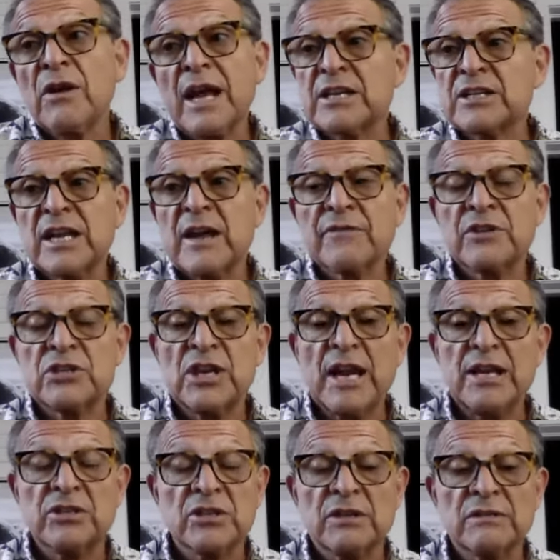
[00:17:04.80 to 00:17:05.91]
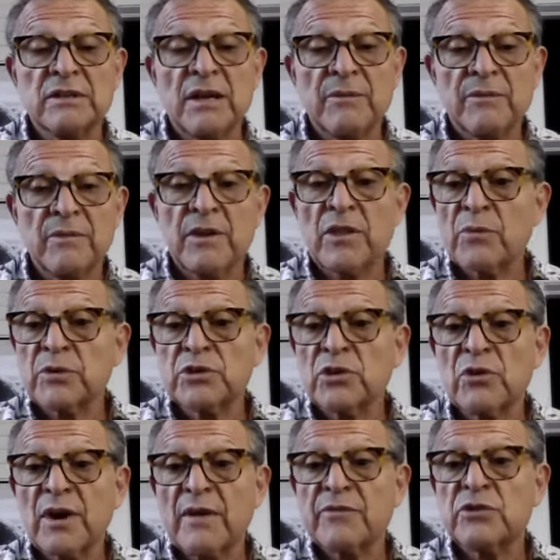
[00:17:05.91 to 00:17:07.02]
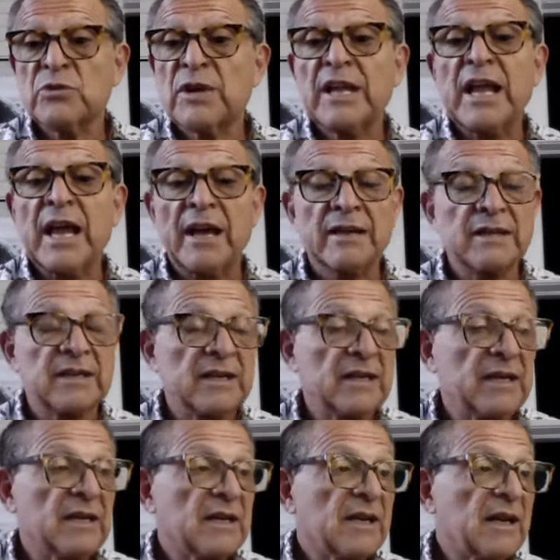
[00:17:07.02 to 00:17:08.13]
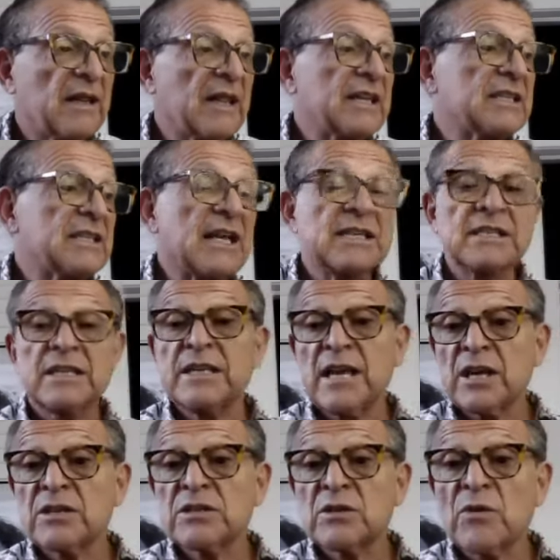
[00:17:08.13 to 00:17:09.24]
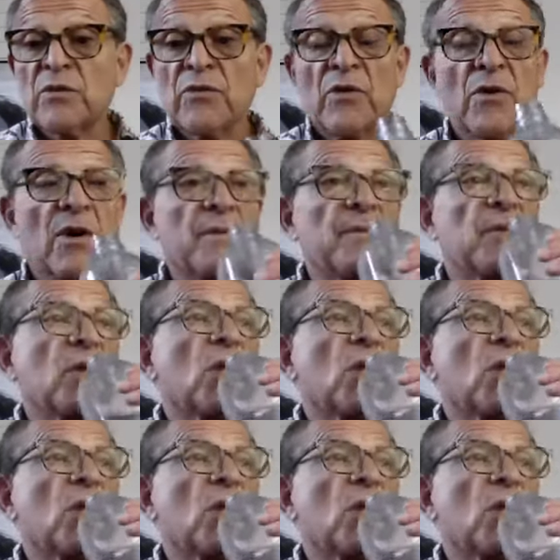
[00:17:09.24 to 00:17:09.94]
don't actually have to change it. In other words, you don't have to do it again. At least that's the data so far.